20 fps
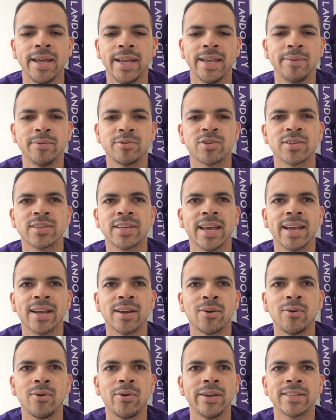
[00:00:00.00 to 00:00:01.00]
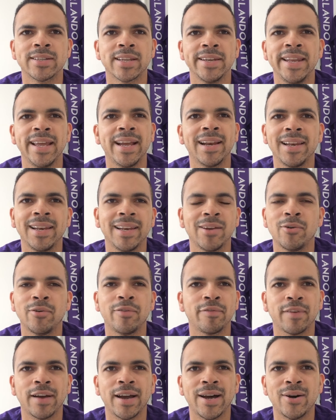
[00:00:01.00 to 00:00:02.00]
he was just getting caught into niggly little
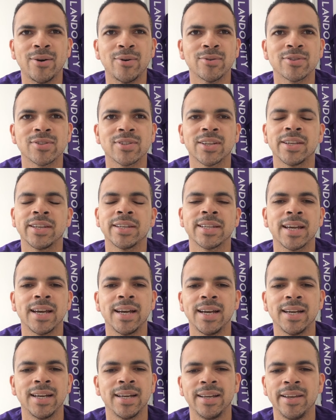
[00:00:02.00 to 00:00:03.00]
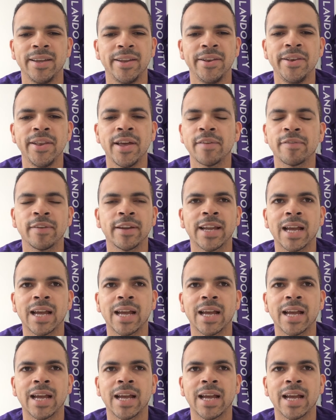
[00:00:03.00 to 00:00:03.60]
fouls, and nothing